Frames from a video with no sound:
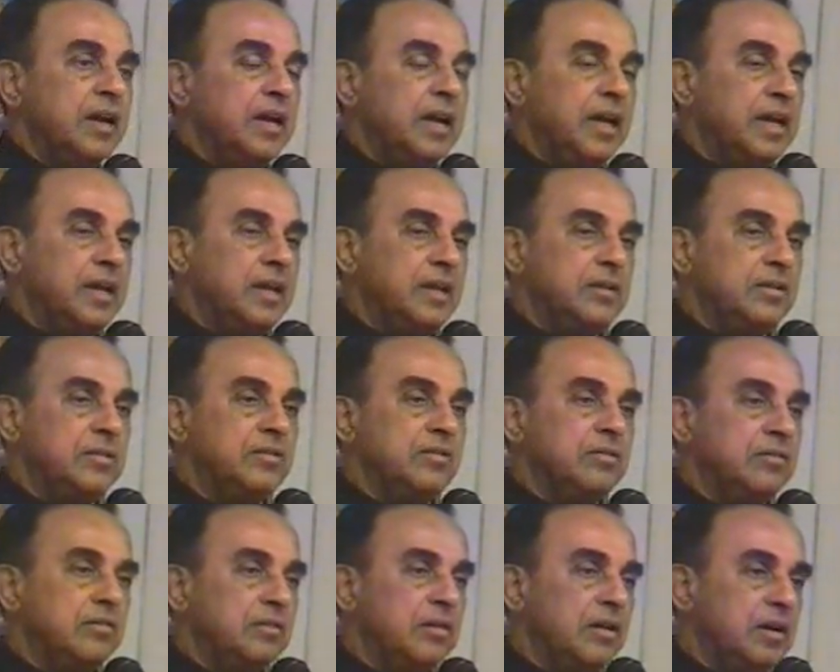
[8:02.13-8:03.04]
And
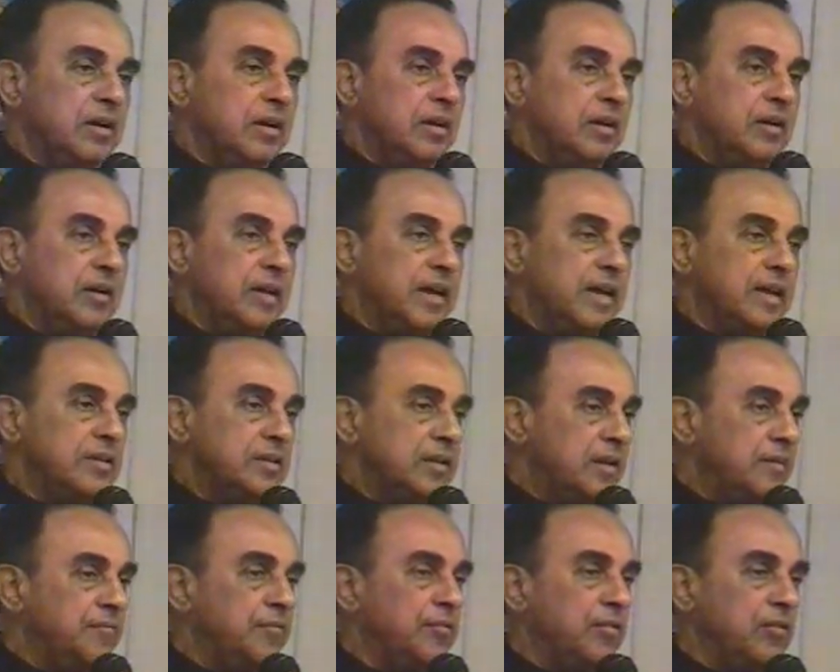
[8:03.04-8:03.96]

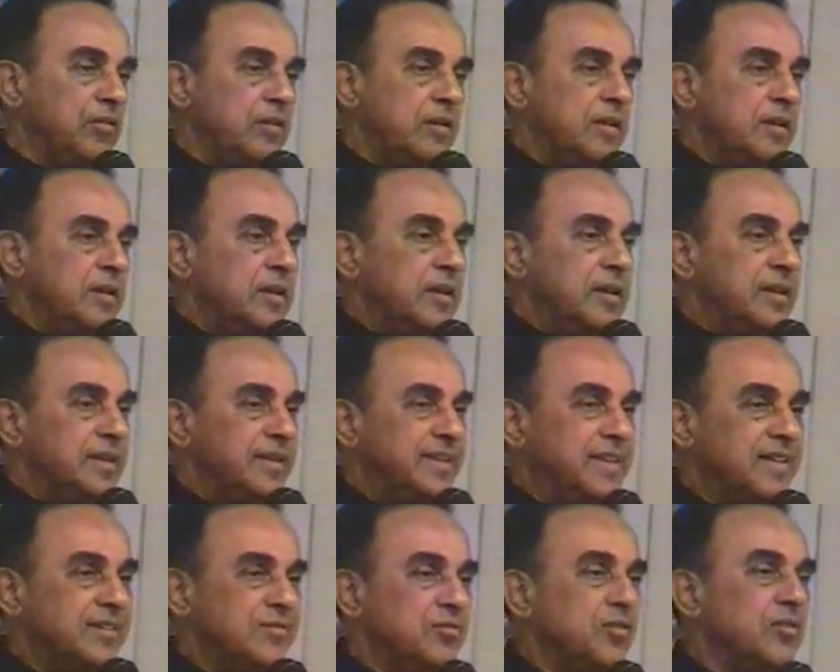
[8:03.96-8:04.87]
therefore,
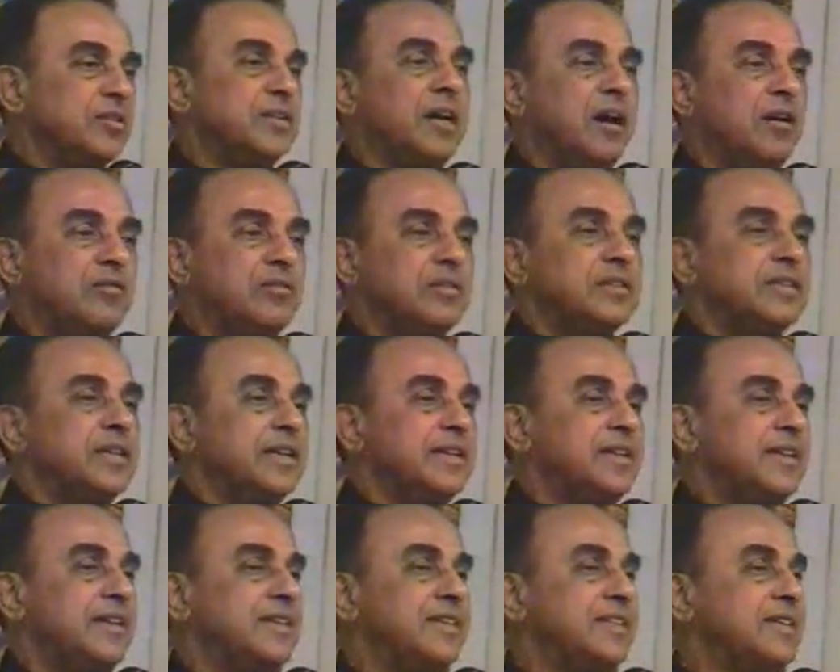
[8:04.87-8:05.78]
there's no doubt that
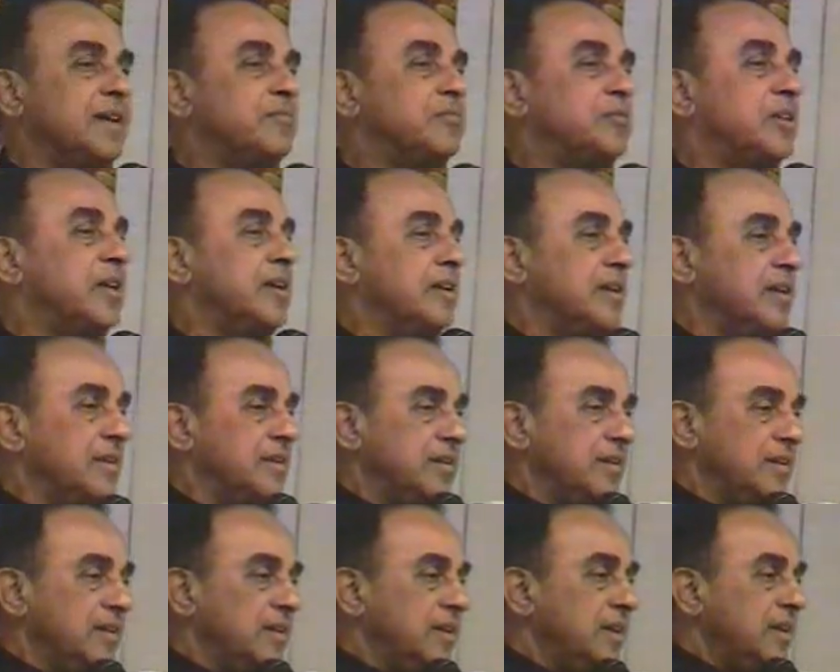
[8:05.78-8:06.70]
there is something
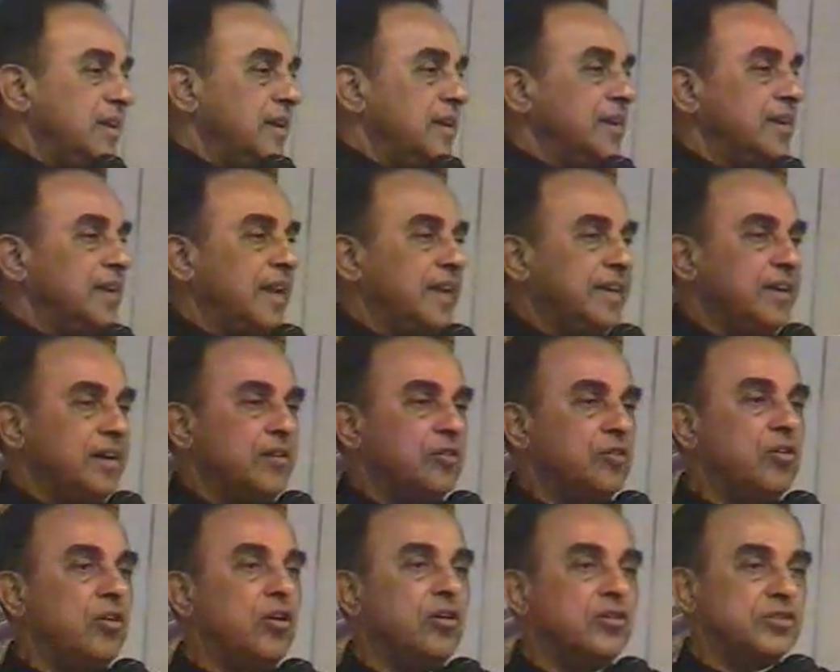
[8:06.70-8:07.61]
like
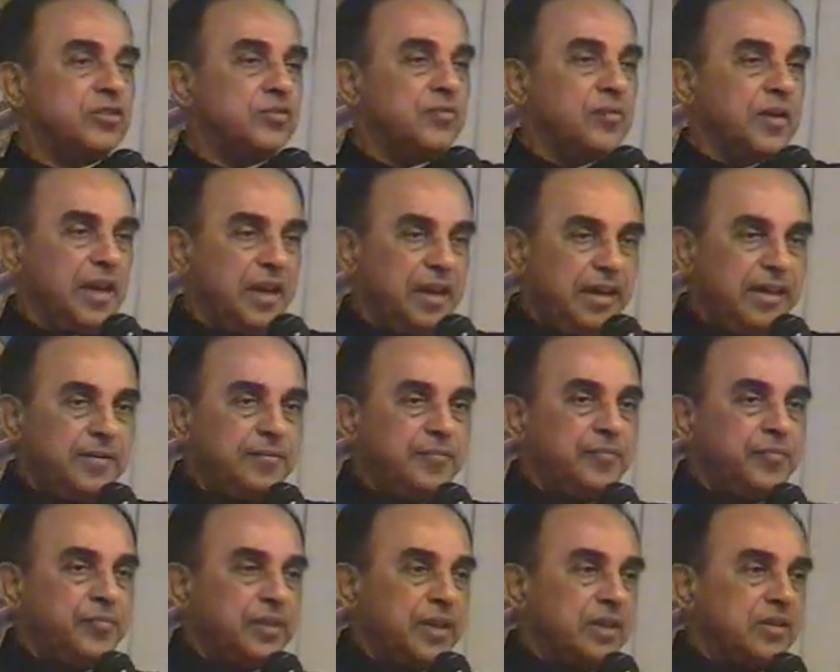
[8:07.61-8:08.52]
a
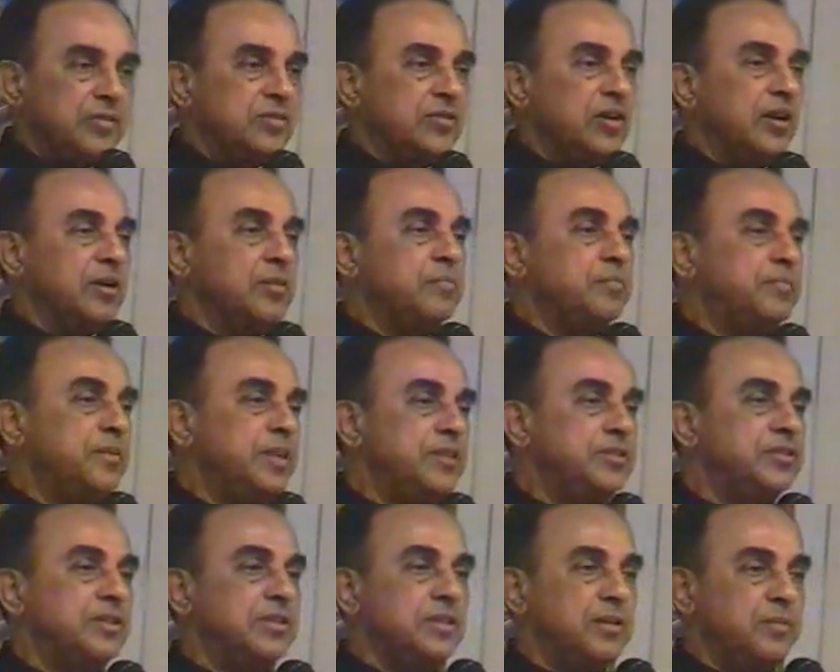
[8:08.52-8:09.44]
causeway. It's not a
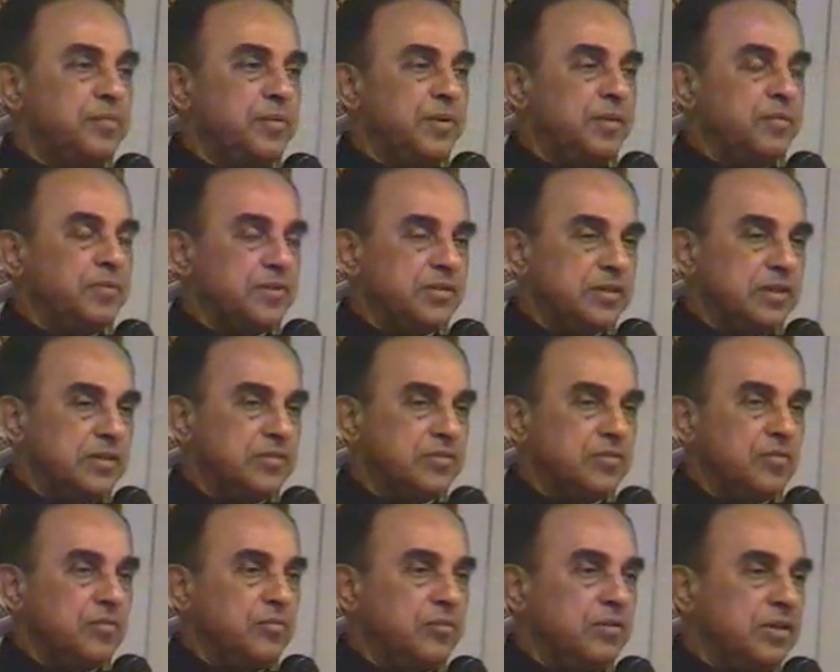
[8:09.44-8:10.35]
bridge in the proper sense
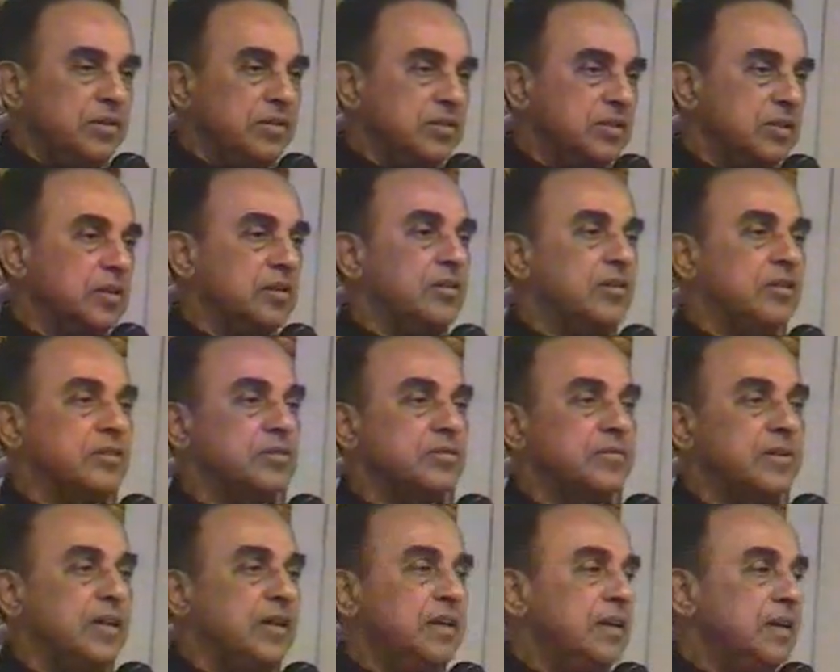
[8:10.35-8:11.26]
of the word, it's a
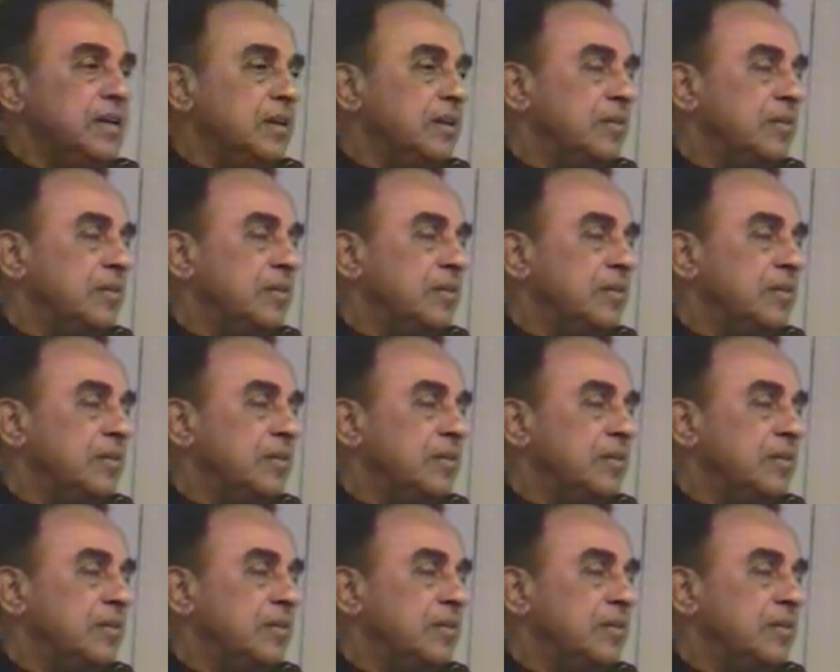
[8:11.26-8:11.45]
causeway.